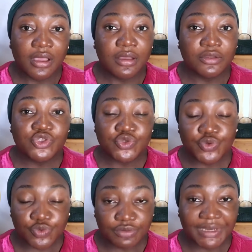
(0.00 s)

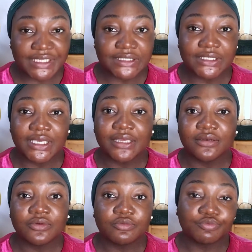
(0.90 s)
soothe my
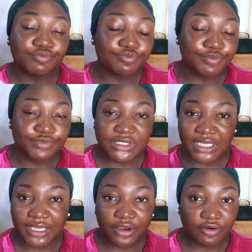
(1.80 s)
skin,
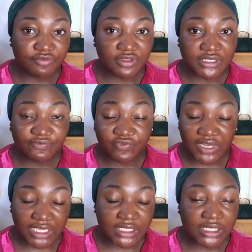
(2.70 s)
take care of this
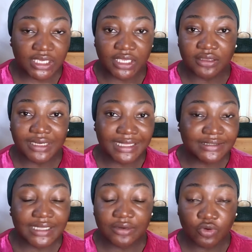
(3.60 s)

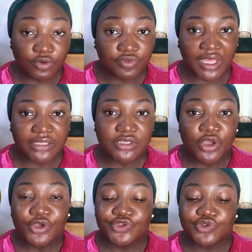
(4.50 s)
flakiness and all that.
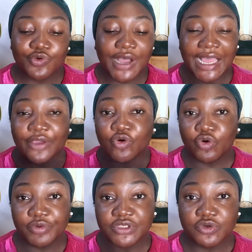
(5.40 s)
So I
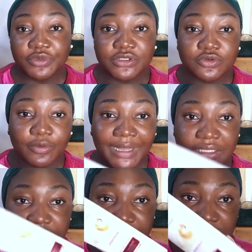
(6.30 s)
always go back
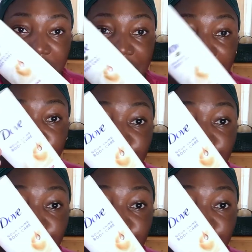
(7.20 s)
to this. I also